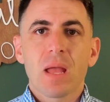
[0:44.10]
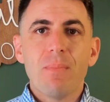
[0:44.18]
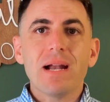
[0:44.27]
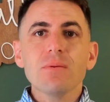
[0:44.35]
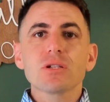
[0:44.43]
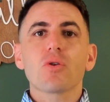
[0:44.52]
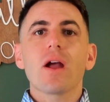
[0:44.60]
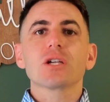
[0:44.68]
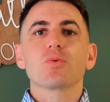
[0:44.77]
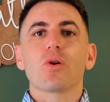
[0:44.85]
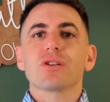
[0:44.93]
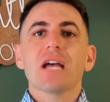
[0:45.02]
My name is Greg
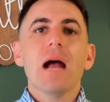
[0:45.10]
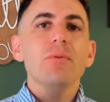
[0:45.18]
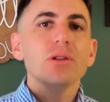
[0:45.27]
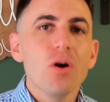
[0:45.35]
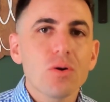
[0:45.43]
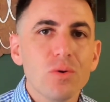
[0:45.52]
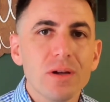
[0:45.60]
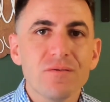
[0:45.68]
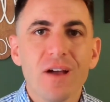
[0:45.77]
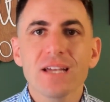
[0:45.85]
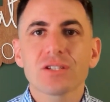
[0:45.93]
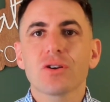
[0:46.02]
Schwartz. I'm a local
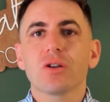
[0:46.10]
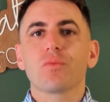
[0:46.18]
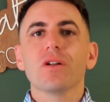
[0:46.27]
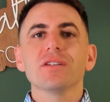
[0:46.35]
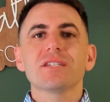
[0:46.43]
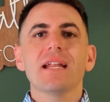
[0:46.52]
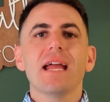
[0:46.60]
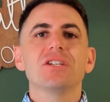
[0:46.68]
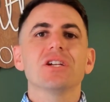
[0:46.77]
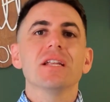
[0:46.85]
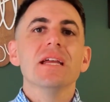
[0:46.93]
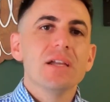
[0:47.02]
investor and real estate
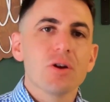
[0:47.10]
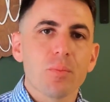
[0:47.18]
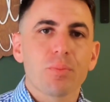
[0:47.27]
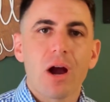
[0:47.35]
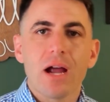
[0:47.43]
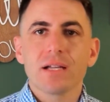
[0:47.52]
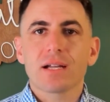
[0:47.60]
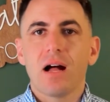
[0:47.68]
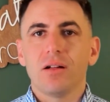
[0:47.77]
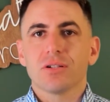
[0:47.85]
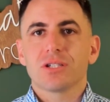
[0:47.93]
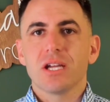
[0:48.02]
agent here in Bryan and
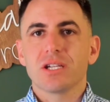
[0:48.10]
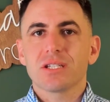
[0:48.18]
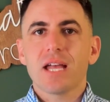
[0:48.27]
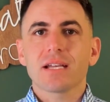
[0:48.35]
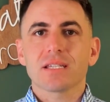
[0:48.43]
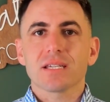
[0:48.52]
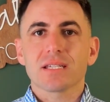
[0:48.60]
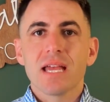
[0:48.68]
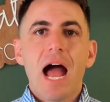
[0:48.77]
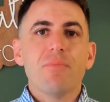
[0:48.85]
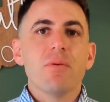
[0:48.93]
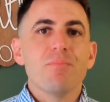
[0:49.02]
College Station, Texas.
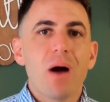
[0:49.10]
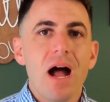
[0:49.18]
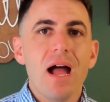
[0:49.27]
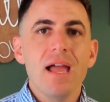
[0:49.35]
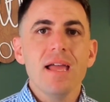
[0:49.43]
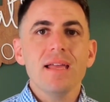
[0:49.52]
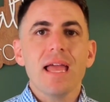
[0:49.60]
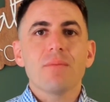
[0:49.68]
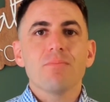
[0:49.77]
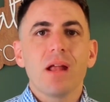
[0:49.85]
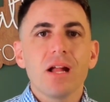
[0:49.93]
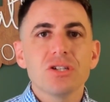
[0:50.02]
I've been buying
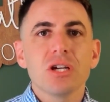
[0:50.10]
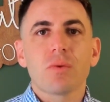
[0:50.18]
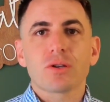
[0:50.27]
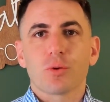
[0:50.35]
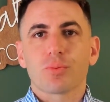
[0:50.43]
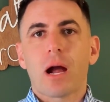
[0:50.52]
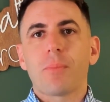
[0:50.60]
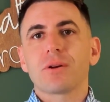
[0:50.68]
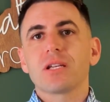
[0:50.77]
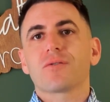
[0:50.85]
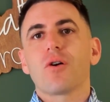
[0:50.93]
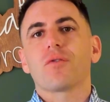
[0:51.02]
and managing rental
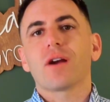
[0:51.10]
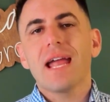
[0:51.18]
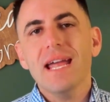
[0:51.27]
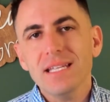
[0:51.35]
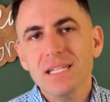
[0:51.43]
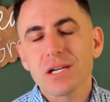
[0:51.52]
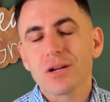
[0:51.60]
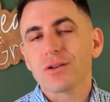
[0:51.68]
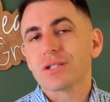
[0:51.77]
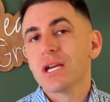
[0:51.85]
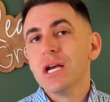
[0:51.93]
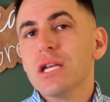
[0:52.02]
properties for over 8
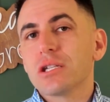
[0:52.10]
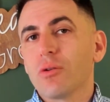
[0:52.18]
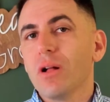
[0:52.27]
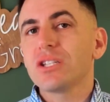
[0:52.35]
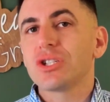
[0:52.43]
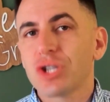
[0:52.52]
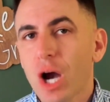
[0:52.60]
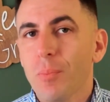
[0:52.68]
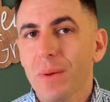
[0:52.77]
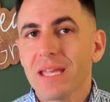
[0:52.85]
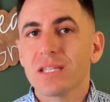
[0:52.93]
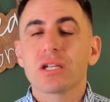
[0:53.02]
years, so let's
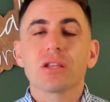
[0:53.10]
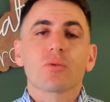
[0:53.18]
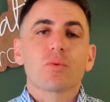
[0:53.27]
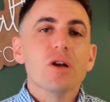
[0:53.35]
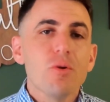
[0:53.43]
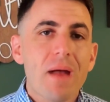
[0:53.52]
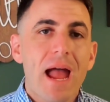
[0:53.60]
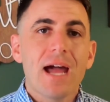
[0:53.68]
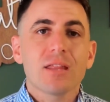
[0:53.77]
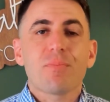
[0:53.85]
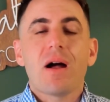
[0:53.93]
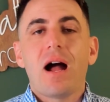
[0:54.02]
jump into the real
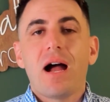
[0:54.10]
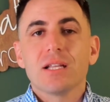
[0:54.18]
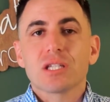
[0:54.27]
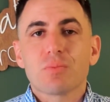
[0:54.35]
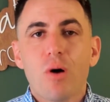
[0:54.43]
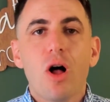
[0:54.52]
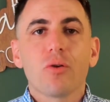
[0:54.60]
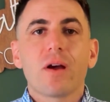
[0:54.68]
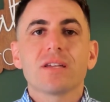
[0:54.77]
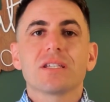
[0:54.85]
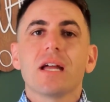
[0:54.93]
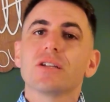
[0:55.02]
math behind small
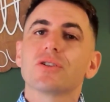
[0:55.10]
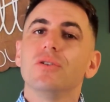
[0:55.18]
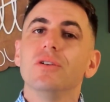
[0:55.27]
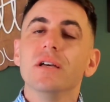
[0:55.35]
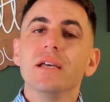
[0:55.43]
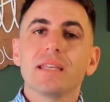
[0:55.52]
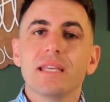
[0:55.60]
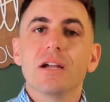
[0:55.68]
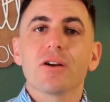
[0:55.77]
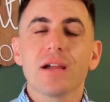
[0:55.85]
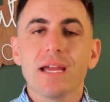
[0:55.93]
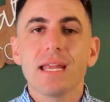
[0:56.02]
residential
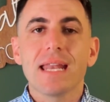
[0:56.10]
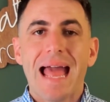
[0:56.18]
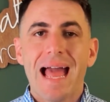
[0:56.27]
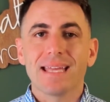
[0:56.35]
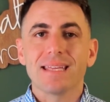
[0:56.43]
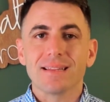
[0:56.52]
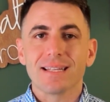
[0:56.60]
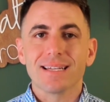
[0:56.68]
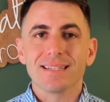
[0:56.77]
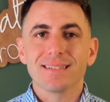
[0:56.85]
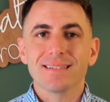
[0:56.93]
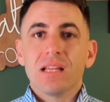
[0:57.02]
here in
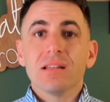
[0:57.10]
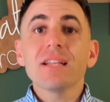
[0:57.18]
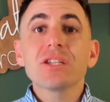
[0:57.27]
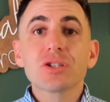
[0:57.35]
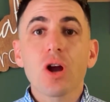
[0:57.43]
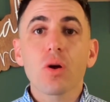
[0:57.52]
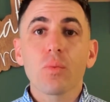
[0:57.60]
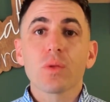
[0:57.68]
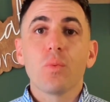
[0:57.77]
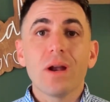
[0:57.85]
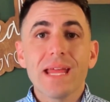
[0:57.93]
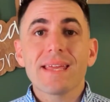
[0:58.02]
Aggieland. Let's start with
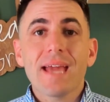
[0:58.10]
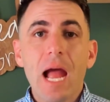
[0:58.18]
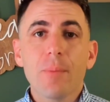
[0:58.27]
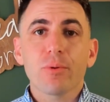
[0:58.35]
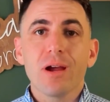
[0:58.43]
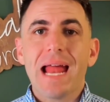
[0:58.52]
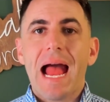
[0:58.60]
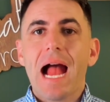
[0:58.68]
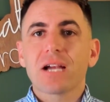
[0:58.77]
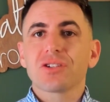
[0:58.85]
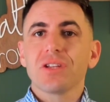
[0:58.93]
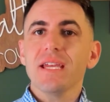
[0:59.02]
what a cap rate
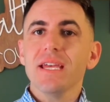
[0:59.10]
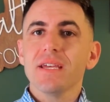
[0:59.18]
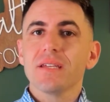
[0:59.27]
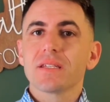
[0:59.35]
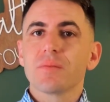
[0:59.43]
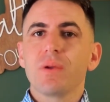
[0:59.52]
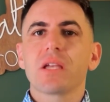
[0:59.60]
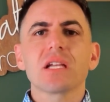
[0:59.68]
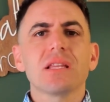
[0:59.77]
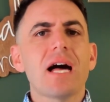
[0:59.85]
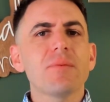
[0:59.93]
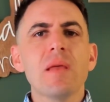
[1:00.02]
actually is, because a
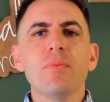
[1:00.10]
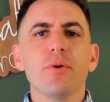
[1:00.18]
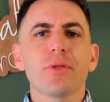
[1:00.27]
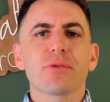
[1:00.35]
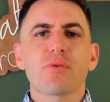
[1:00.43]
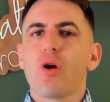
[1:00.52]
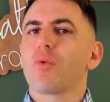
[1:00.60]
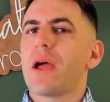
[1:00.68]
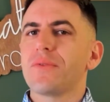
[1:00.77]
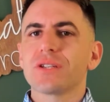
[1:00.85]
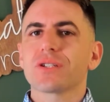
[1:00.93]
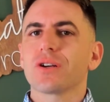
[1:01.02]
lot of people throw
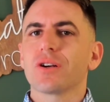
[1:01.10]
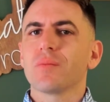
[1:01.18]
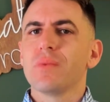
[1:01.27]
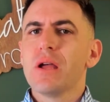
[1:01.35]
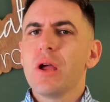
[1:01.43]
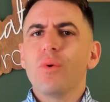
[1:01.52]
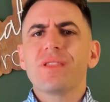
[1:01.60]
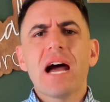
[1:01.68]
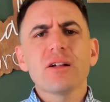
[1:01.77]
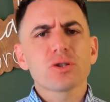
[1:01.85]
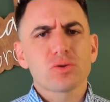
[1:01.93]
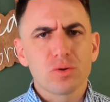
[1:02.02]
around this term
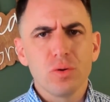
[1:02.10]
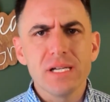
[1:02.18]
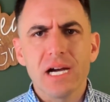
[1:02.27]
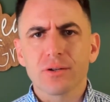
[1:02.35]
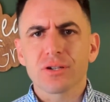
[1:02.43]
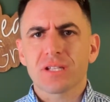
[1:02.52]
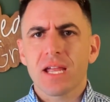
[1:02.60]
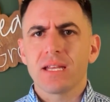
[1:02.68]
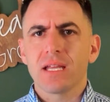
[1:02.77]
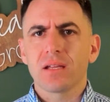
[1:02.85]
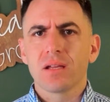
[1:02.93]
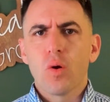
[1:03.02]
without truly
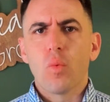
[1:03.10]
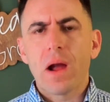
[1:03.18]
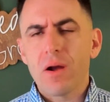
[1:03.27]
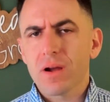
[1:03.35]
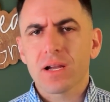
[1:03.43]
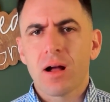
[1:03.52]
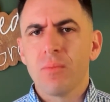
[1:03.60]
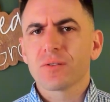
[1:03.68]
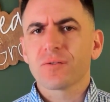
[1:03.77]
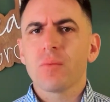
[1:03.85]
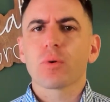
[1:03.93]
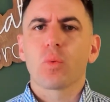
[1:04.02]
understanding where it comes
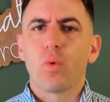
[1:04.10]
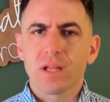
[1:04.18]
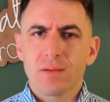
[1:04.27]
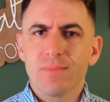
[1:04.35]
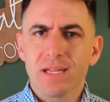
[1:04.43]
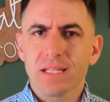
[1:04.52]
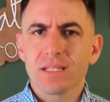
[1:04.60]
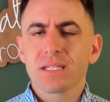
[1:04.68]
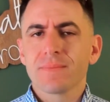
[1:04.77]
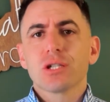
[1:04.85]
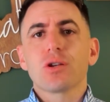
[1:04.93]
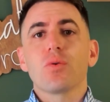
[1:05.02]
or what it
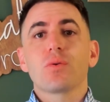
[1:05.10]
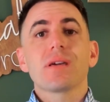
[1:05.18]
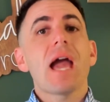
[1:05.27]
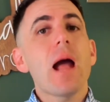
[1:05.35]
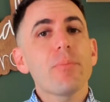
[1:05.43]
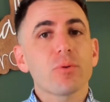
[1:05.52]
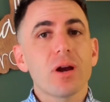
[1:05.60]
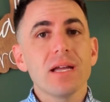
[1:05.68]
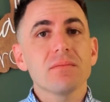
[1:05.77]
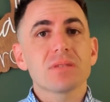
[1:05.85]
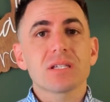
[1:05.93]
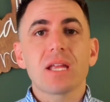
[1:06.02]
means. So cap
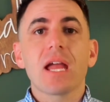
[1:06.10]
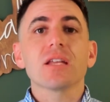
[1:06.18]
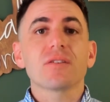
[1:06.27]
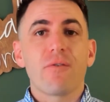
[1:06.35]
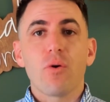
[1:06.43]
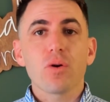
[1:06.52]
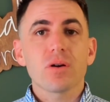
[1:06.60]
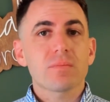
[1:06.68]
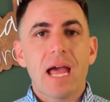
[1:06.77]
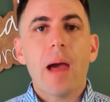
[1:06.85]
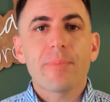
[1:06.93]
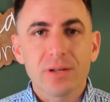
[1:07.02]
rate stands for
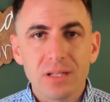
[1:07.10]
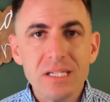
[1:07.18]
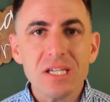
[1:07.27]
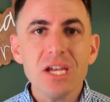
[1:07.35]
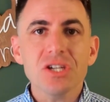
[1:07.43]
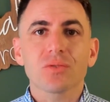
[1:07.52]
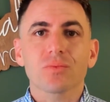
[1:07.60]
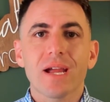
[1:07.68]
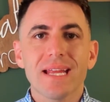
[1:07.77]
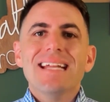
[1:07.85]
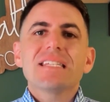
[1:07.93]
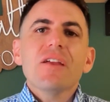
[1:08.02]
capitalization
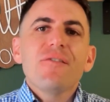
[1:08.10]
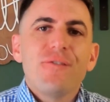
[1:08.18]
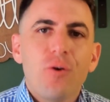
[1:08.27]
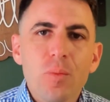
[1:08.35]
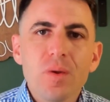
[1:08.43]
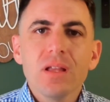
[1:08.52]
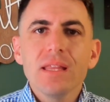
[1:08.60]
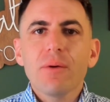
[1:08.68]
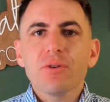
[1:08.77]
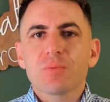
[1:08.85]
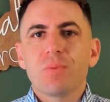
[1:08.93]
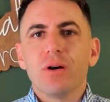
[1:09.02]
rate. It's a formula that
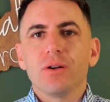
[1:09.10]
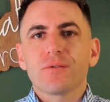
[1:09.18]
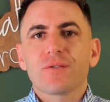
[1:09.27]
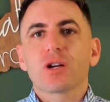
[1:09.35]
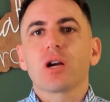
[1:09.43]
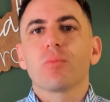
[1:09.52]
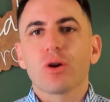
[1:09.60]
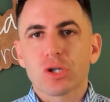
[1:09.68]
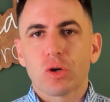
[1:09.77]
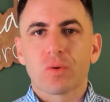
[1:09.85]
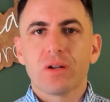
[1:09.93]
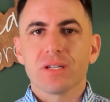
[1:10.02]
was built for
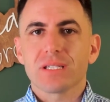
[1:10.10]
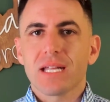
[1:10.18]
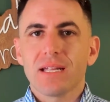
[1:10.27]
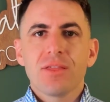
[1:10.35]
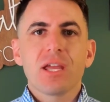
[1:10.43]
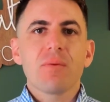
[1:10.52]
commercial real estate. Think